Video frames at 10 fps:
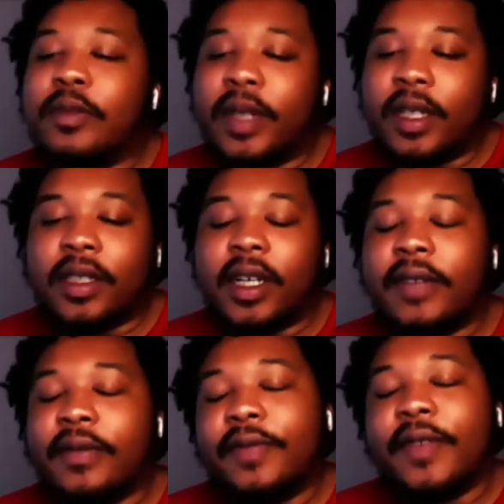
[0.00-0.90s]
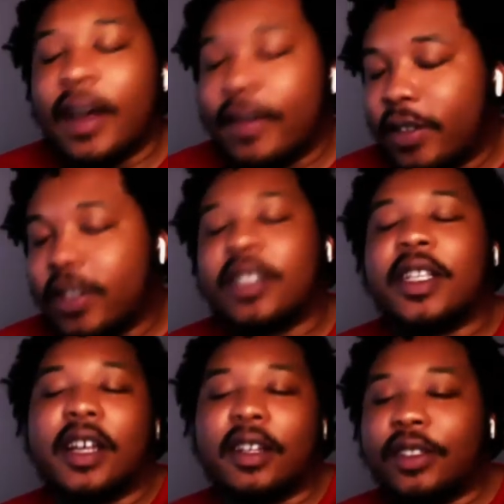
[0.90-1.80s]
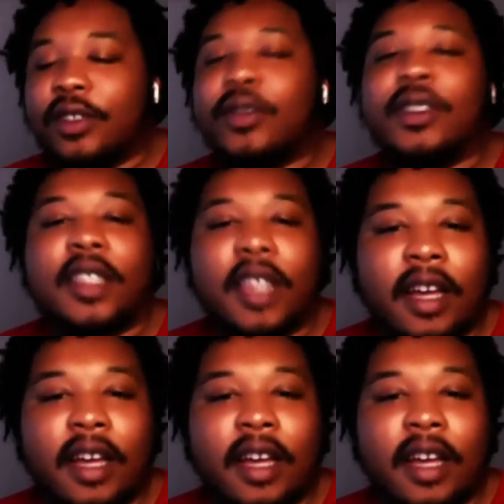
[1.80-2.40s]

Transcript: in China for 5 years now, doing your thing,